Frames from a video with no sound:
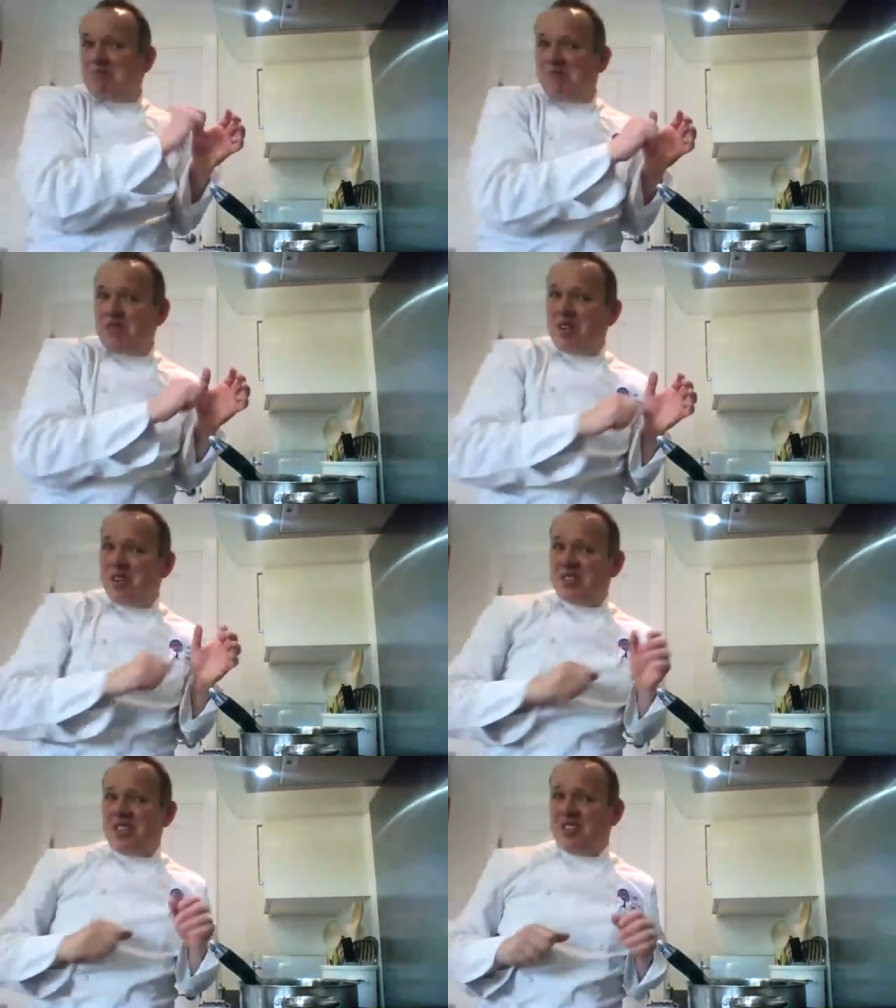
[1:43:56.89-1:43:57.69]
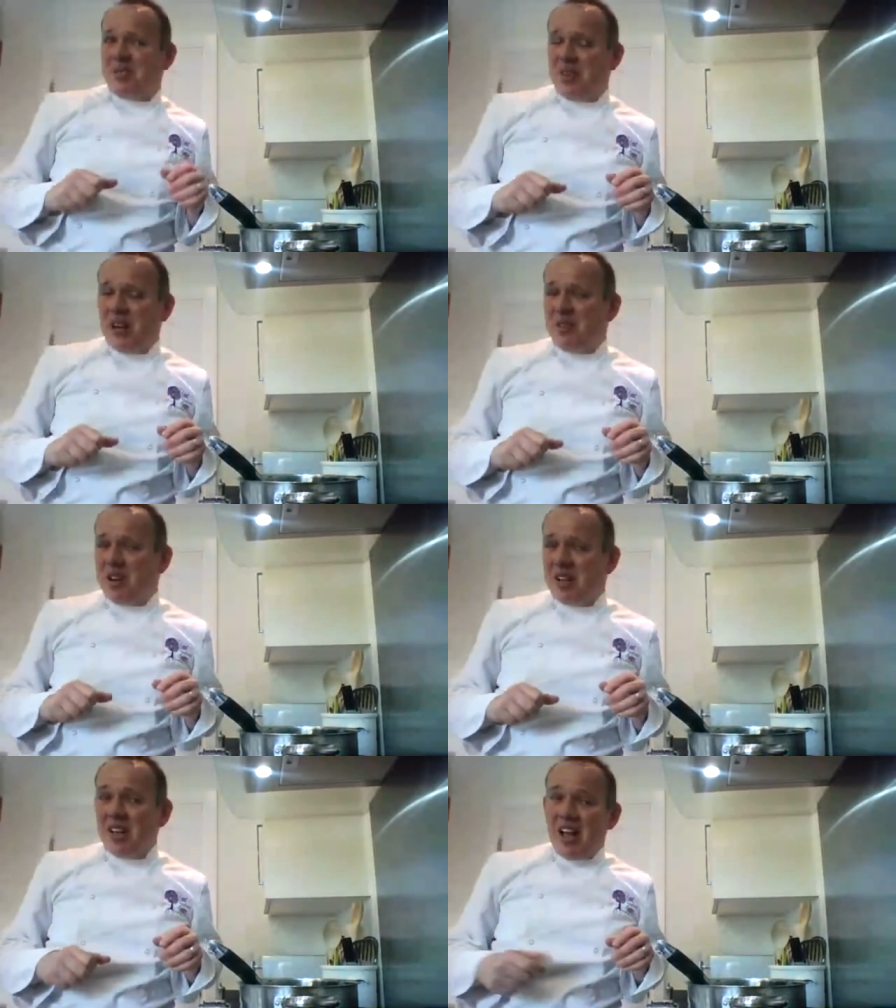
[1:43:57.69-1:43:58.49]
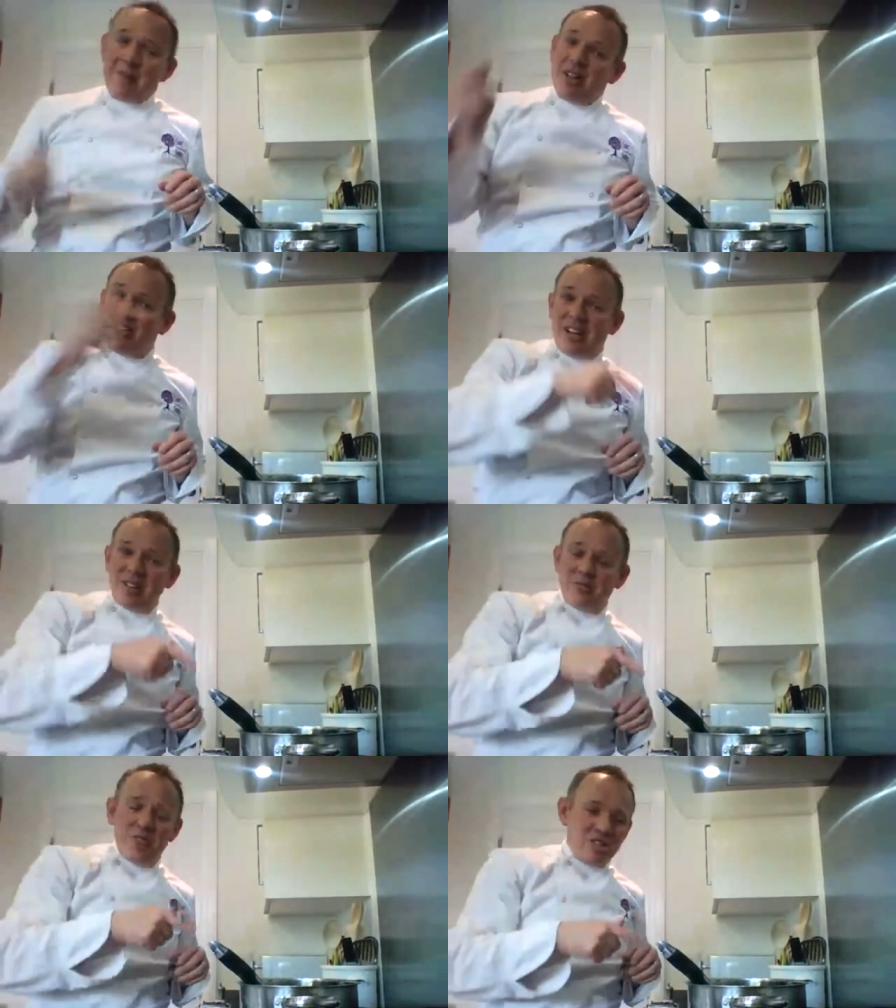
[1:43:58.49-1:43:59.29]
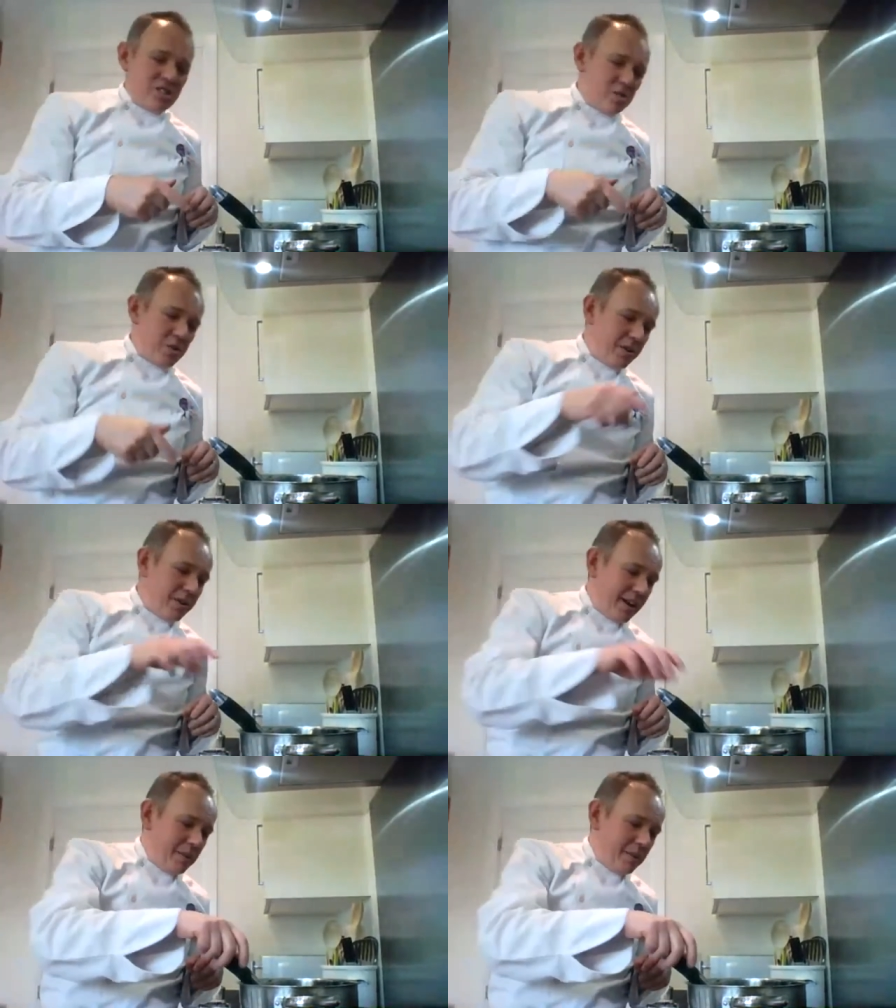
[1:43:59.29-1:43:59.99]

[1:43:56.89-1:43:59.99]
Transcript: for seasoning and flavouring. You could add some cheese into this one. I'm going to